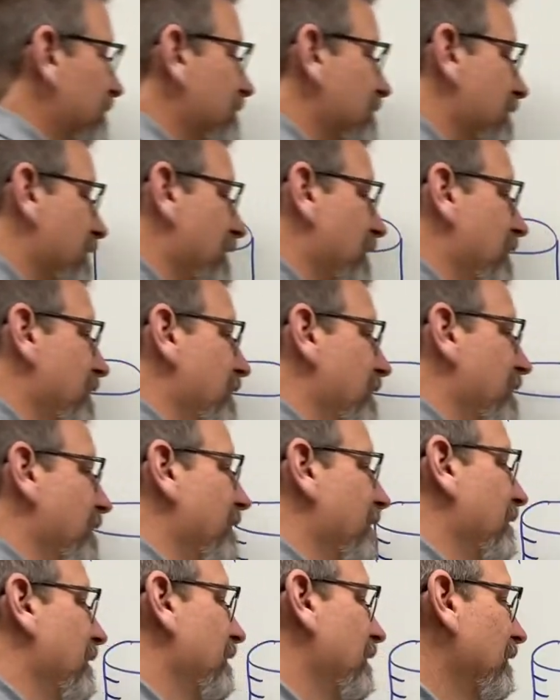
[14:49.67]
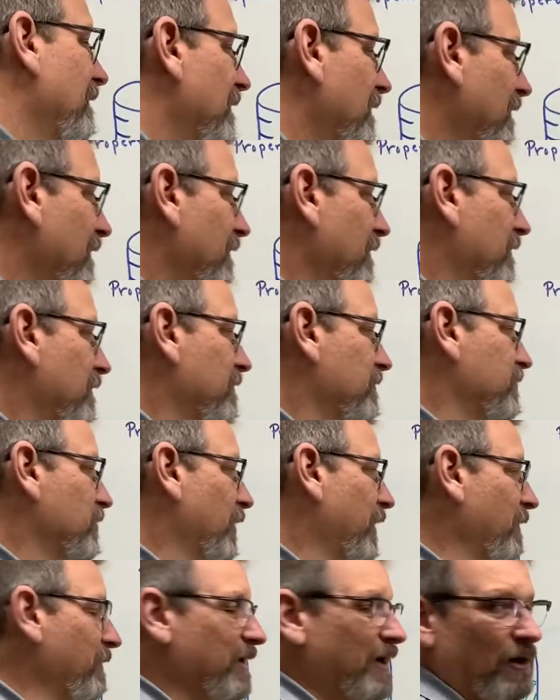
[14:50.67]
okay? So
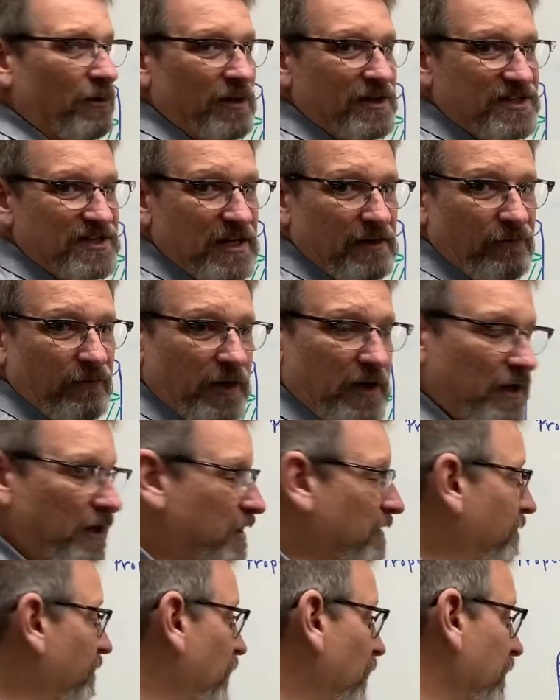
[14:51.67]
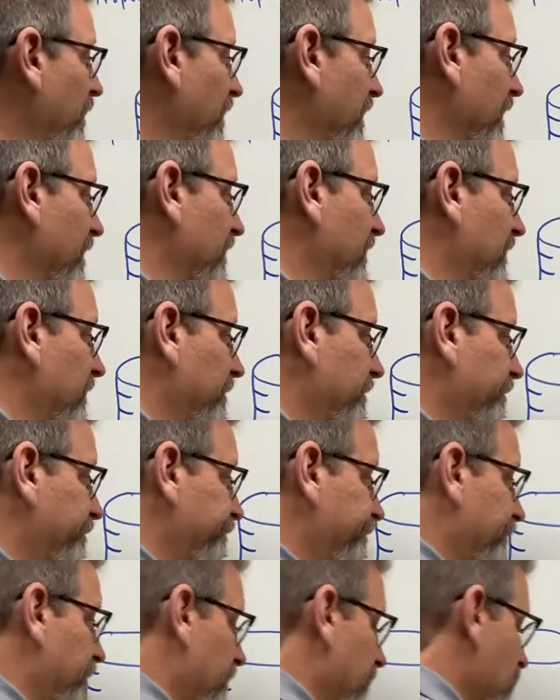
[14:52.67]
here we go. Let's see if we can convert this.
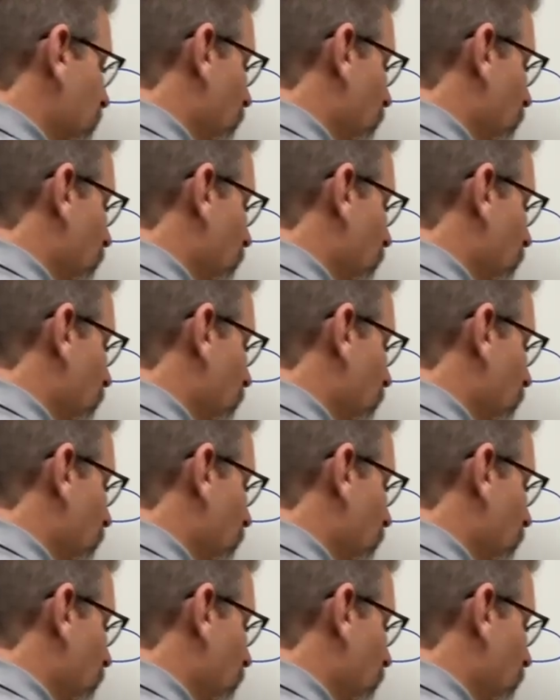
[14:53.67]
So